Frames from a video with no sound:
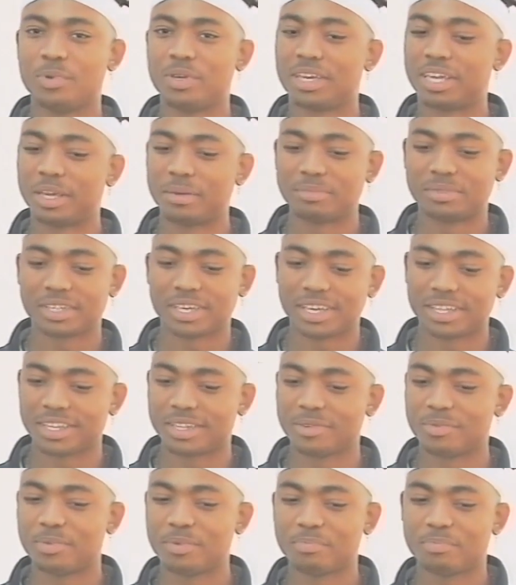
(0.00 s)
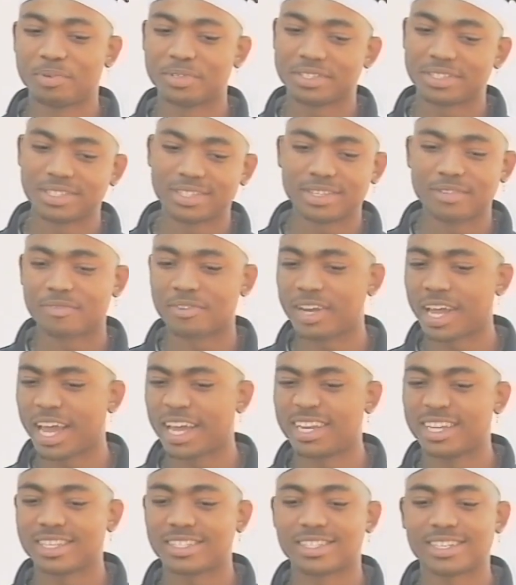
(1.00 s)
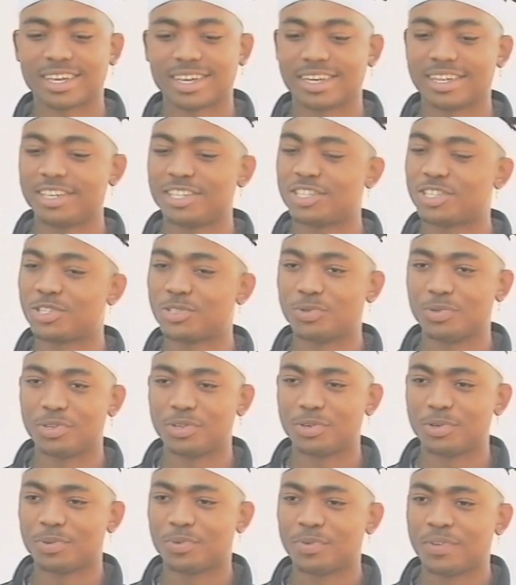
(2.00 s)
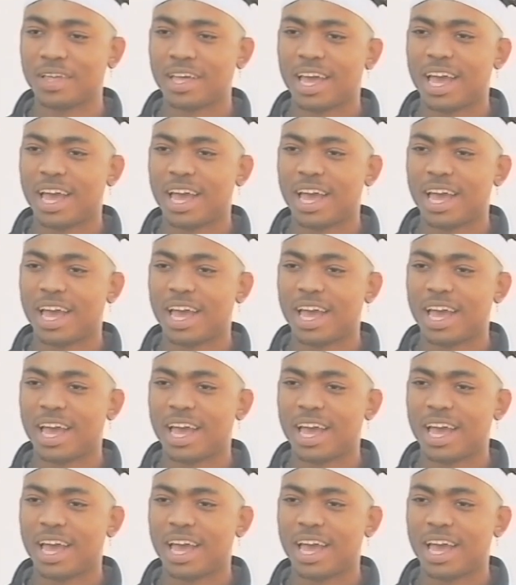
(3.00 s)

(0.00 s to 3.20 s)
we came together and we put different ideas together in the studio,